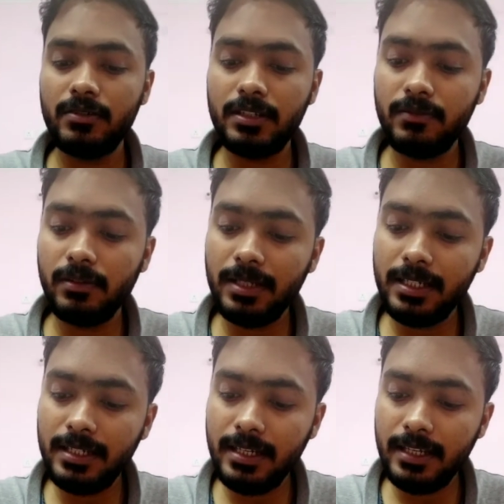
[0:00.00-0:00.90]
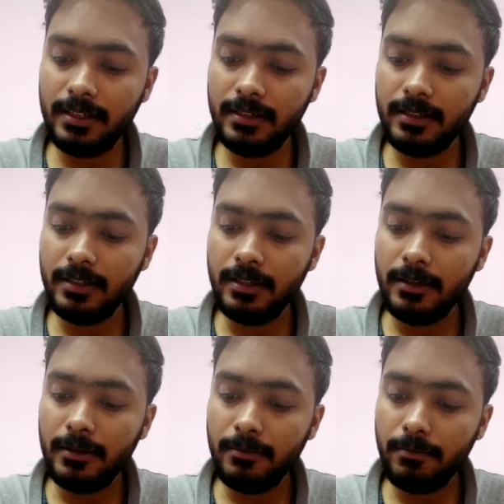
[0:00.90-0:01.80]
So this will be 10
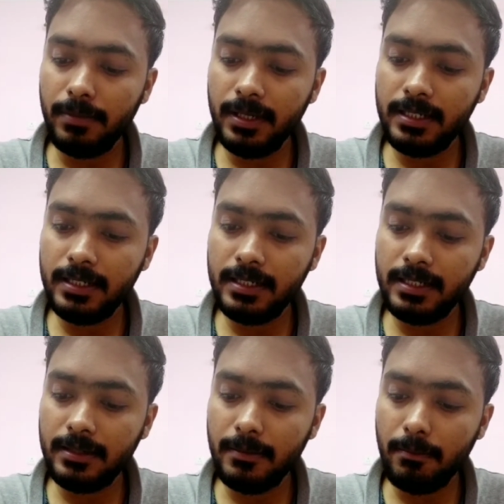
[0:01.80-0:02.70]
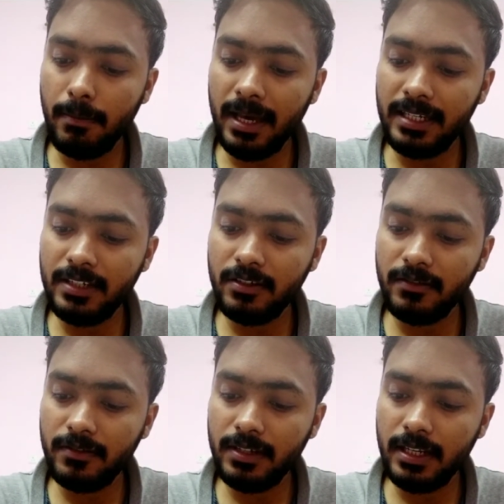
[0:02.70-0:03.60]
plus minus
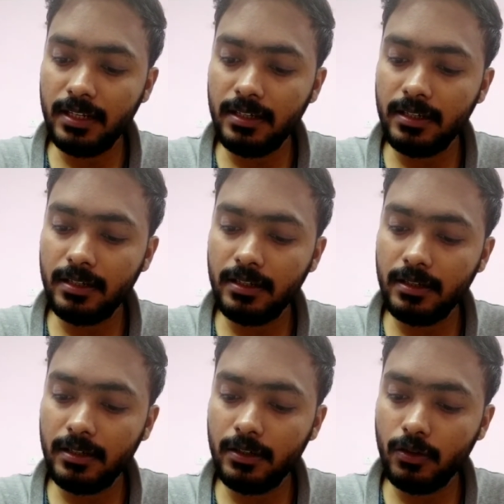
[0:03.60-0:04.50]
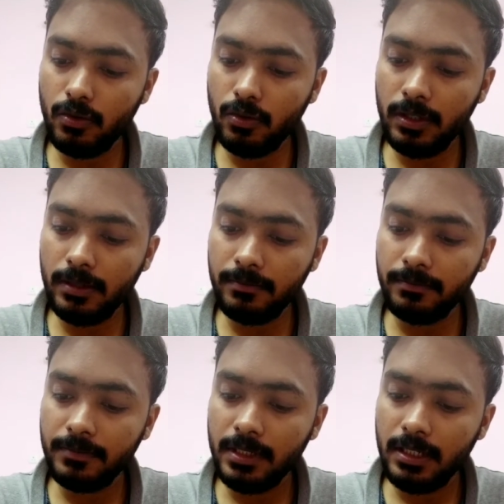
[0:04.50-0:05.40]
of 10 Coulomb
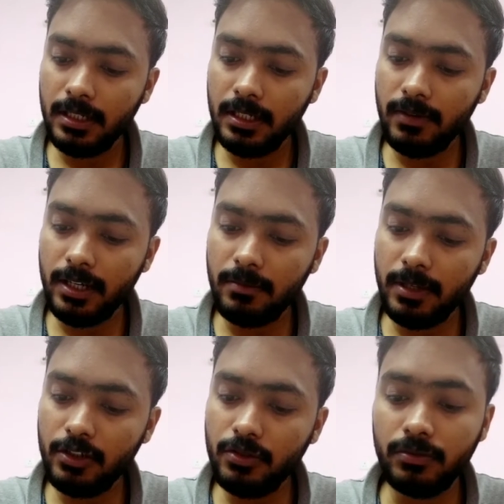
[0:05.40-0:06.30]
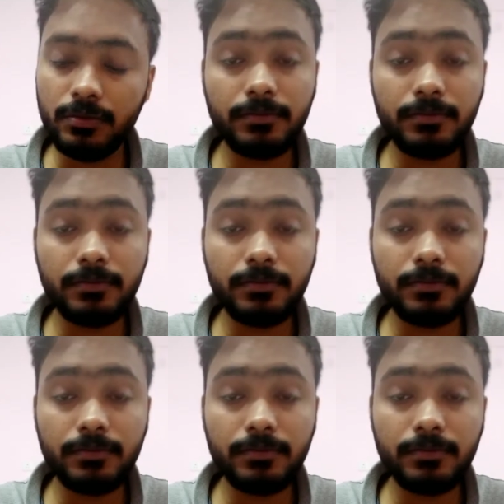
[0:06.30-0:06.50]
divided by 2,